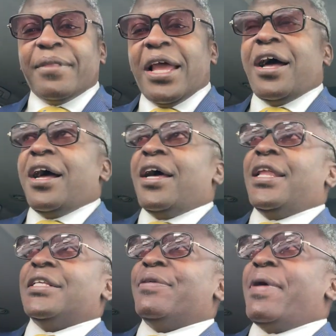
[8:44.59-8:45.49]
Oh, it
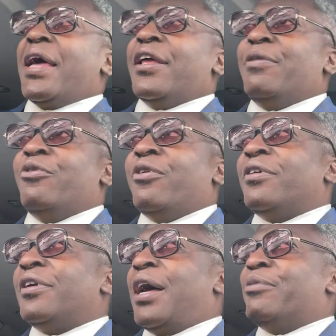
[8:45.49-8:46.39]
doesn't matter
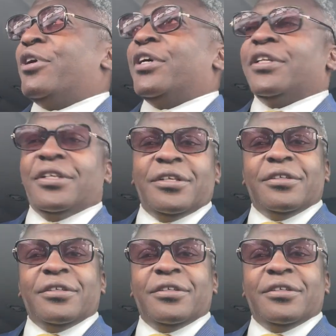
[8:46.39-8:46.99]
anymore. I'm good.